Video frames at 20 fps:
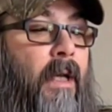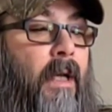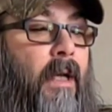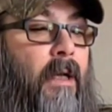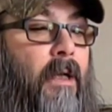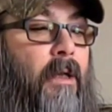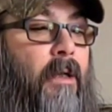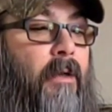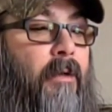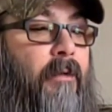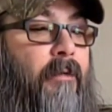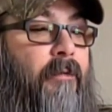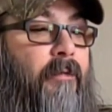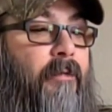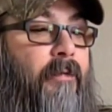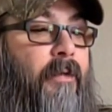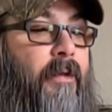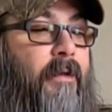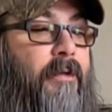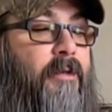of
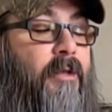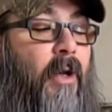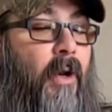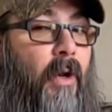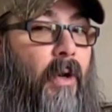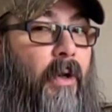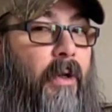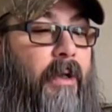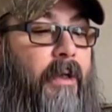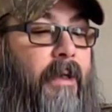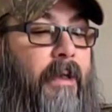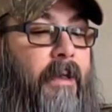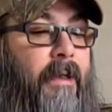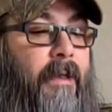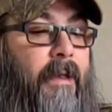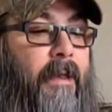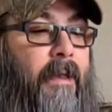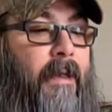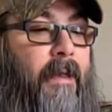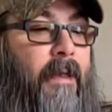the target